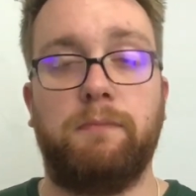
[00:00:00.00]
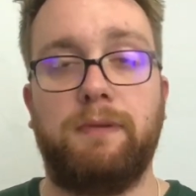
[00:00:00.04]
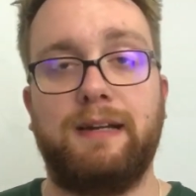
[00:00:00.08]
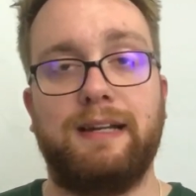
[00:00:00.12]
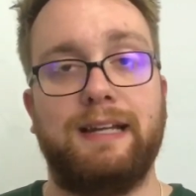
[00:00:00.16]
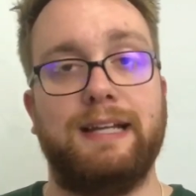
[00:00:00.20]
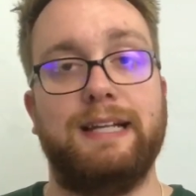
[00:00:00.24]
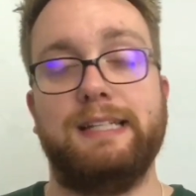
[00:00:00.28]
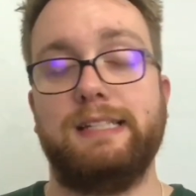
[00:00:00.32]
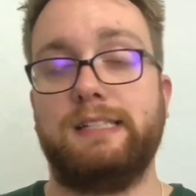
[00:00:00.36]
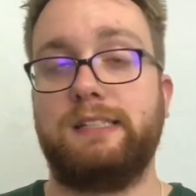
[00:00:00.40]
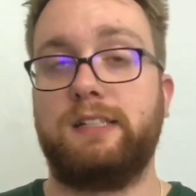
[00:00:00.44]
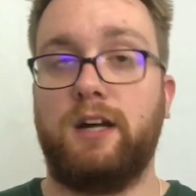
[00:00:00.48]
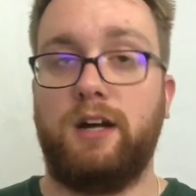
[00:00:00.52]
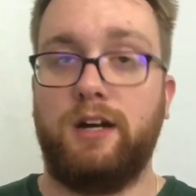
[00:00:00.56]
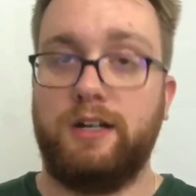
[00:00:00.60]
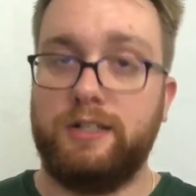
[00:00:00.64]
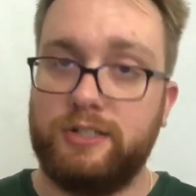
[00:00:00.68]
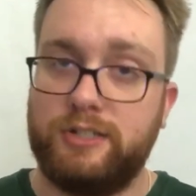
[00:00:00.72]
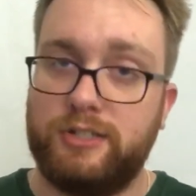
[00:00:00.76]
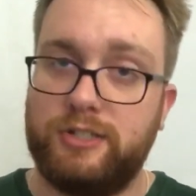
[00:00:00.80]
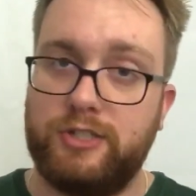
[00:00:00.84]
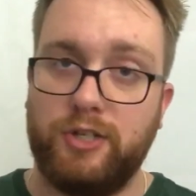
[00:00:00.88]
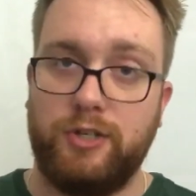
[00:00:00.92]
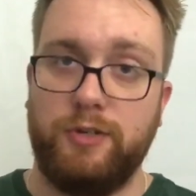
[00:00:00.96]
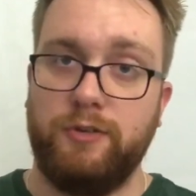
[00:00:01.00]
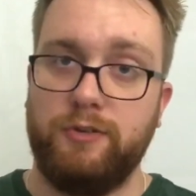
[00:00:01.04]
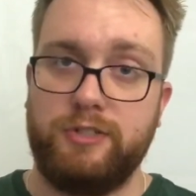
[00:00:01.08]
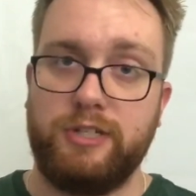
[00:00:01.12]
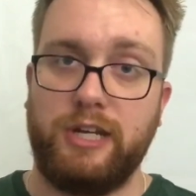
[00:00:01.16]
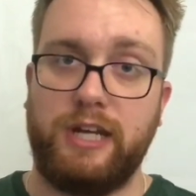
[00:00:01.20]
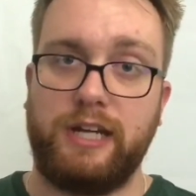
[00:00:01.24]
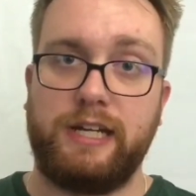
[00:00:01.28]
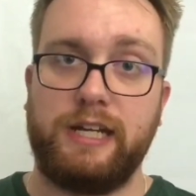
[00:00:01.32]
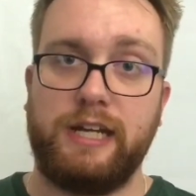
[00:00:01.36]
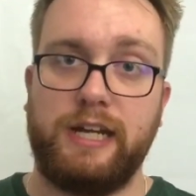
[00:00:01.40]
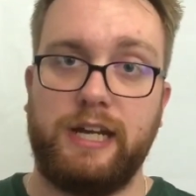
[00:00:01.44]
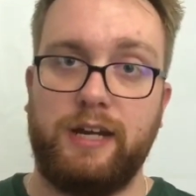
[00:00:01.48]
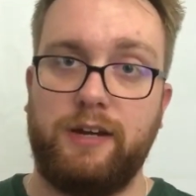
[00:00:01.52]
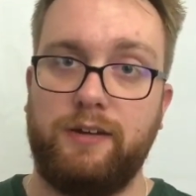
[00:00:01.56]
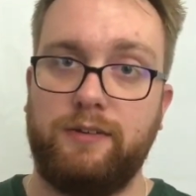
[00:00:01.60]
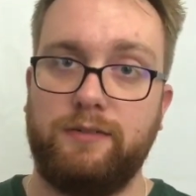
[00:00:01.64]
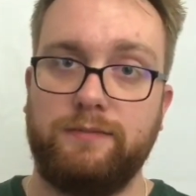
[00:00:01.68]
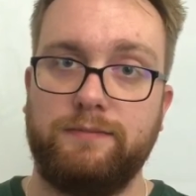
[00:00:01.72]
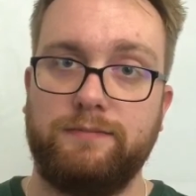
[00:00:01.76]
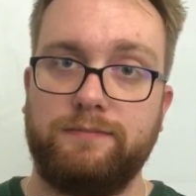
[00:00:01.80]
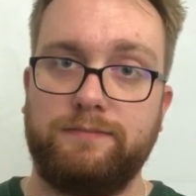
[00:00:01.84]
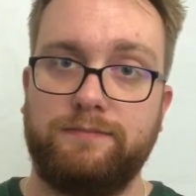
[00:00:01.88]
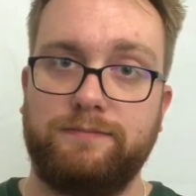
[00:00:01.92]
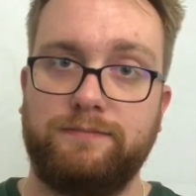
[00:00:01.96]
Please, guys, do check it out.